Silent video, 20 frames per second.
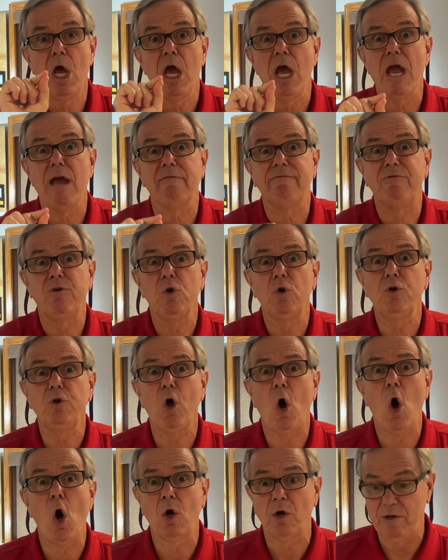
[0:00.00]
If your
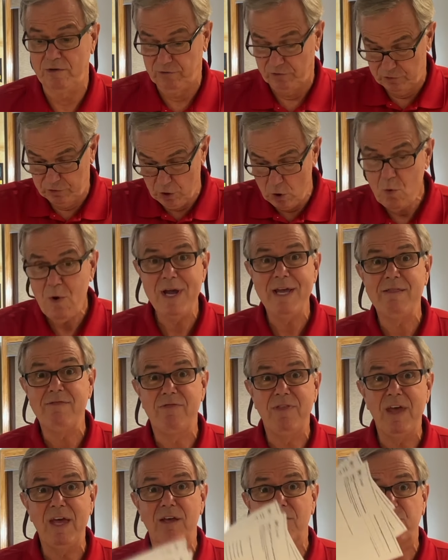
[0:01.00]
dog is doing
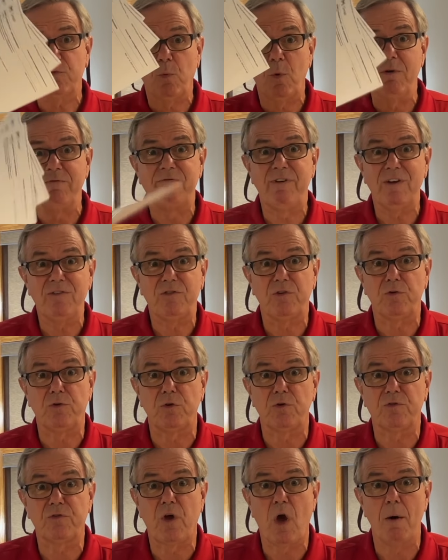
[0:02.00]
this when
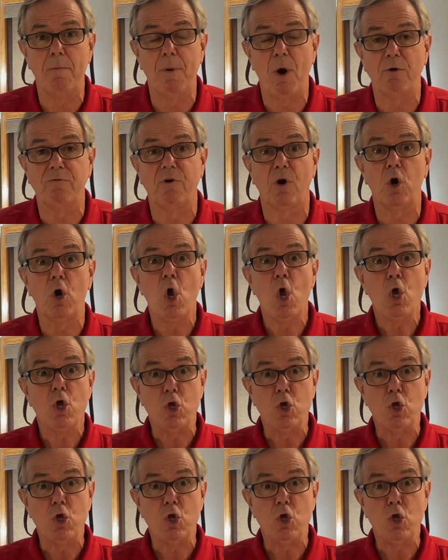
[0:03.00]
visitors come over,